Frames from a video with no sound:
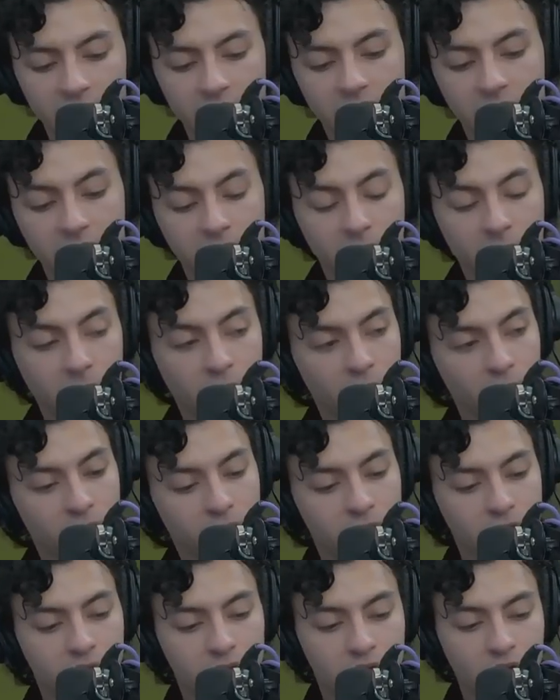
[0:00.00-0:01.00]
Thank you both
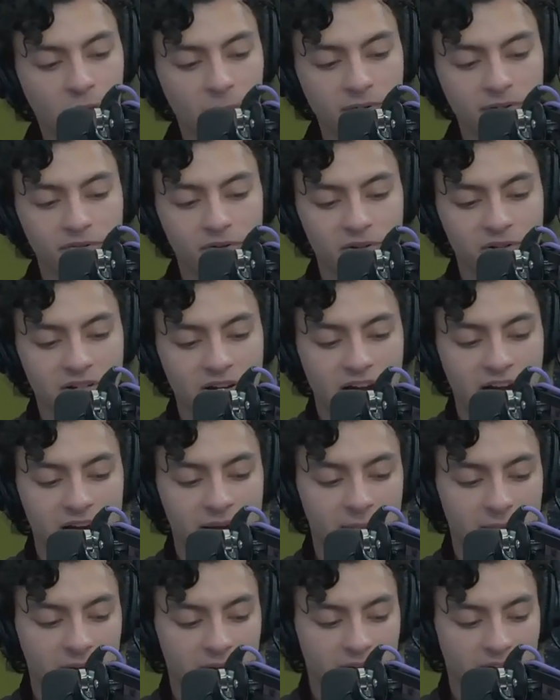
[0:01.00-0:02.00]
so much for your
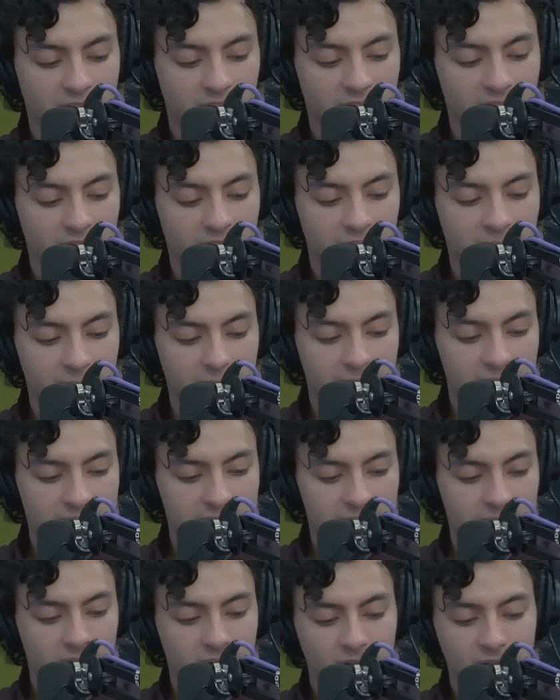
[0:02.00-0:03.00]
time. Hold
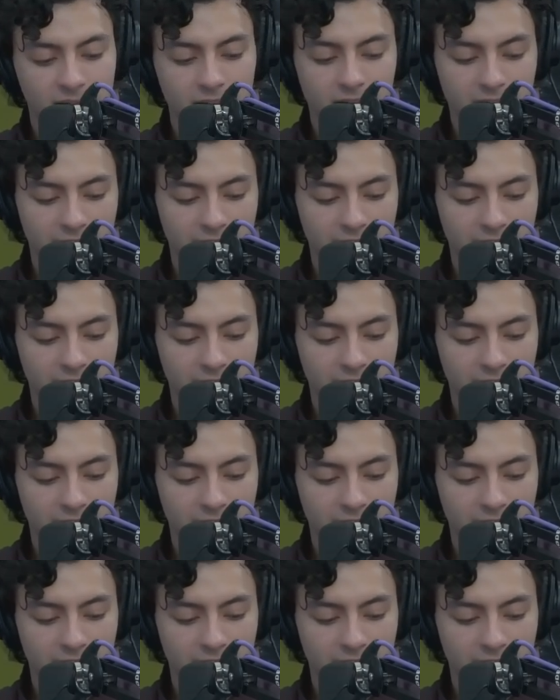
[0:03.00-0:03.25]
on.